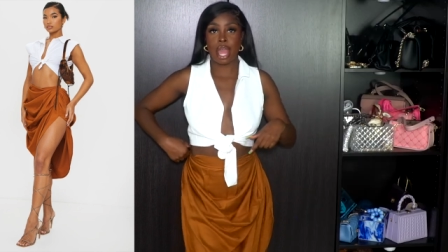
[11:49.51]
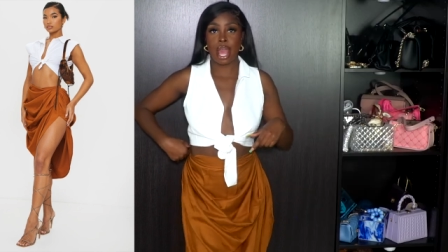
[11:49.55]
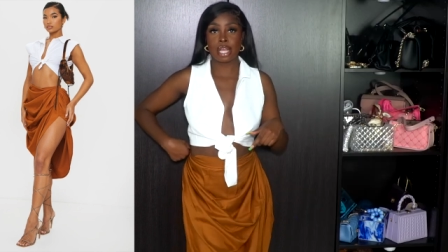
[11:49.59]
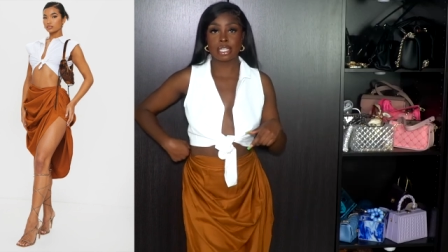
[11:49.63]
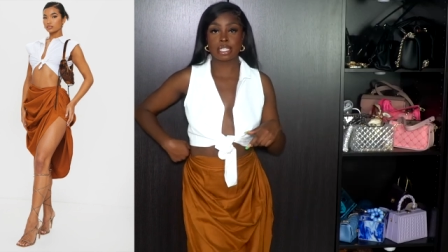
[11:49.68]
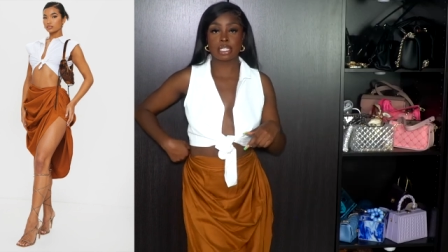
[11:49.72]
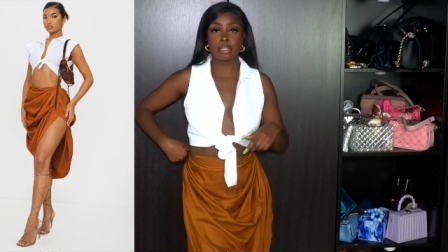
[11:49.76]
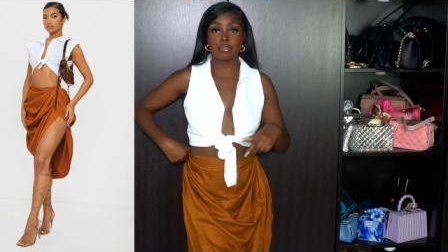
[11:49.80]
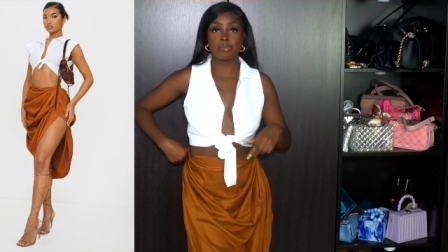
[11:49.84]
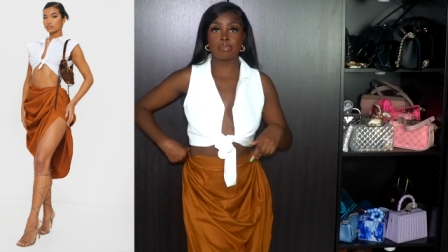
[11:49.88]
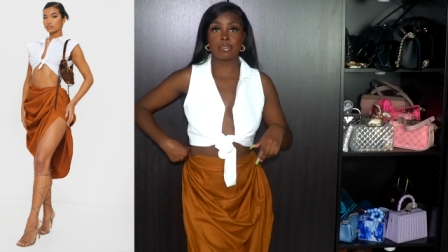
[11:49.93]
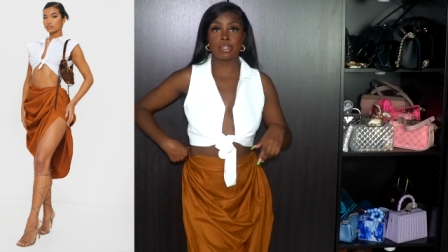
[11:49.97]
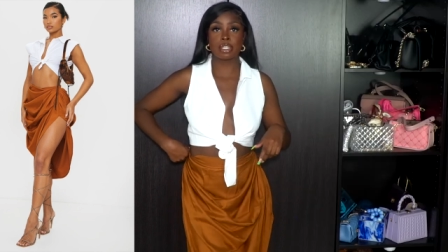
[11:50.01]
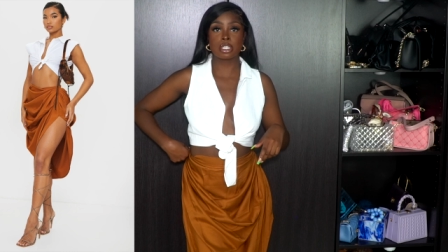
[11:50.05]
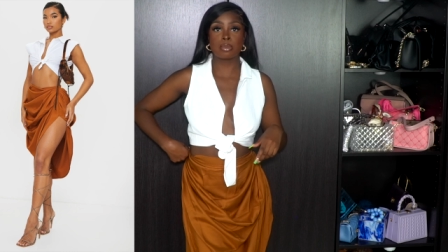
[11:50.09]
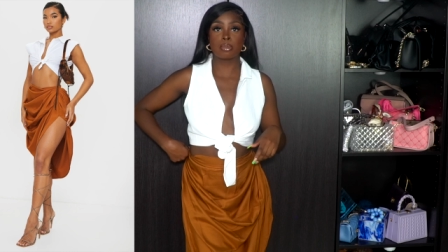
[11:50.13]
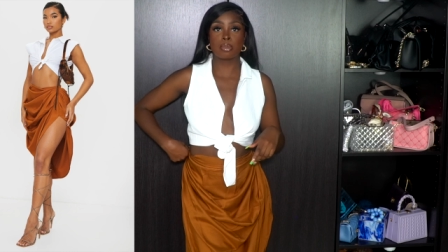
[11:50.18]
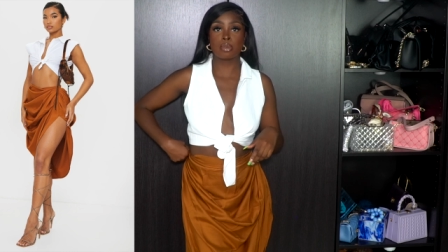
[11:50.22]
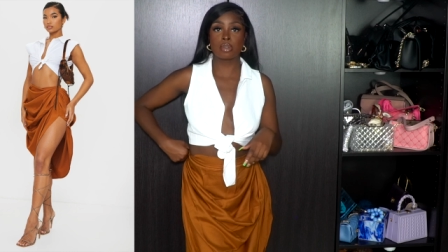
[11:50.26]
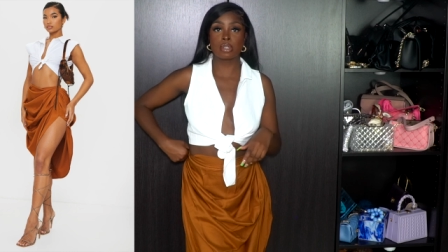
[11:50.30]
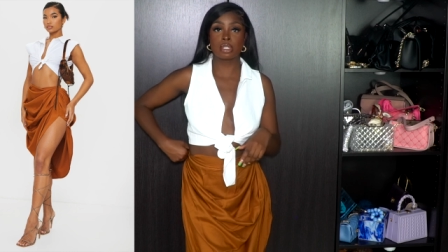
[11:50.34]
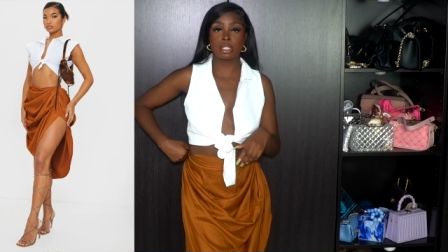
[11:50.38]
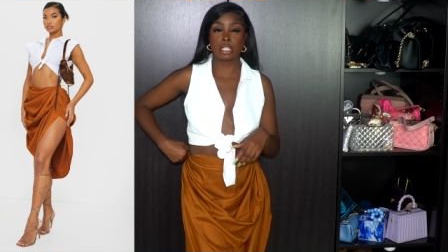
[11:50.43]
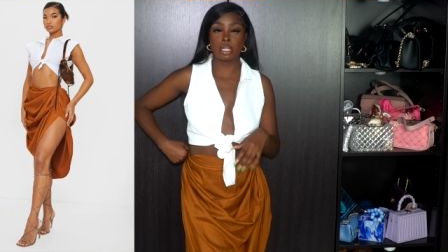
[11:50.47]
It has an
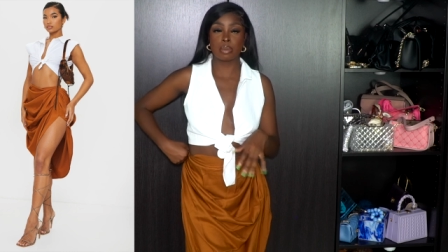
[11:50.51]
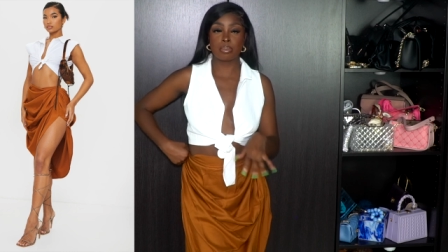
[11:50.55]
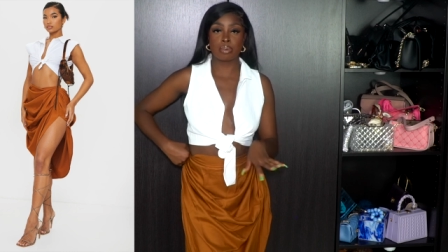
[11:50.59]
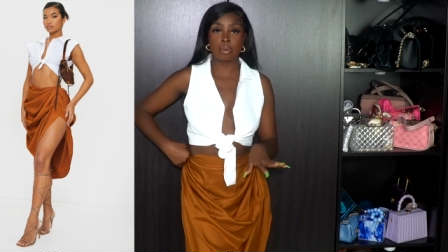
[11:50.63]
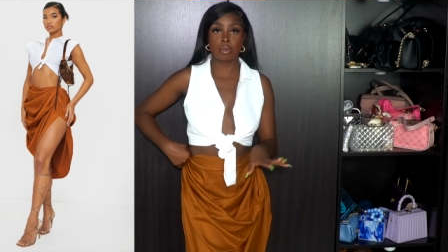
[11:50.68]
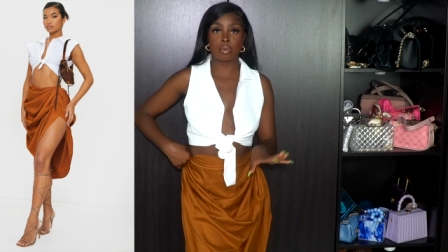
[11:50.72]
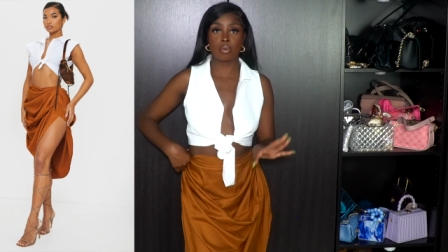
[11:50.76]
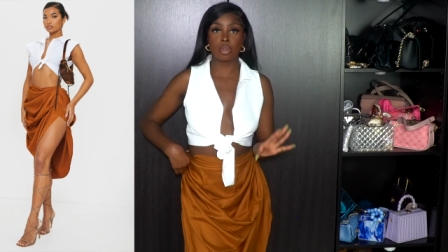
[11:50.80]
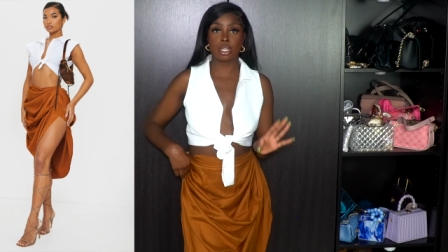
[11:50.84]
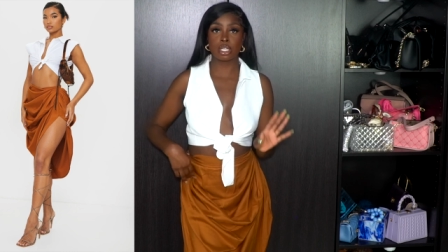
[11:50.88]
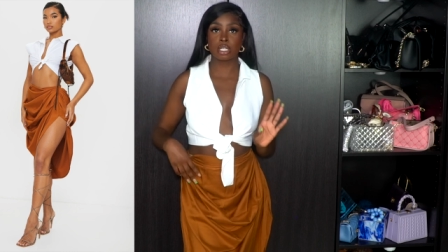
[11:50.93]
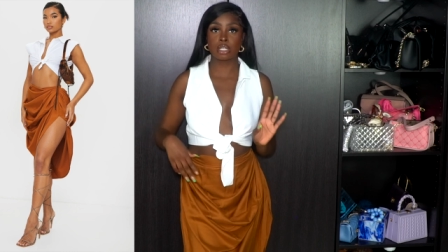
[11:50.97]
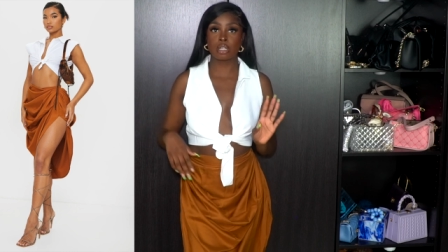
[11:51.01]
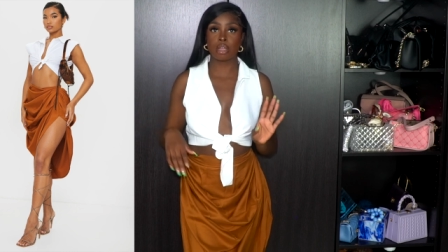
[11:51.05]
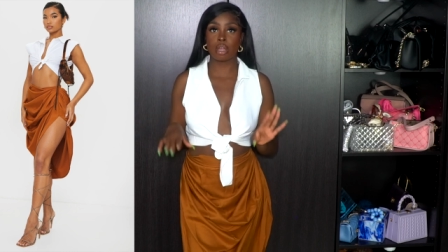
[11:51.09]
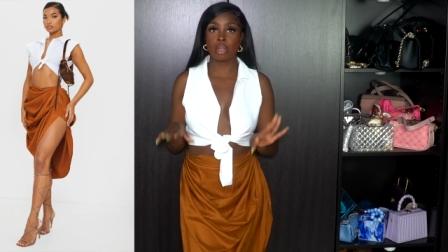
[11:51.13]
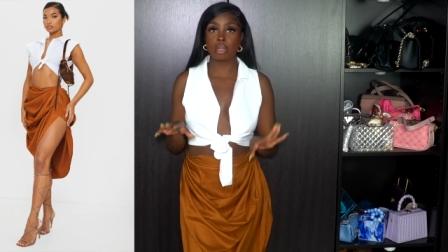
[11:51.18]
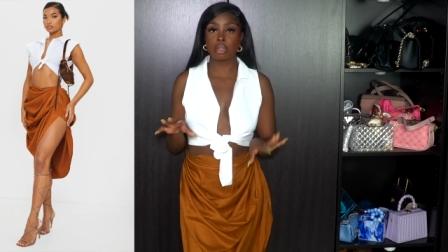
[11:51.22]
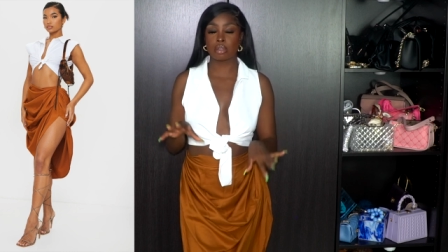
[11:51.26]
invisible zipper, which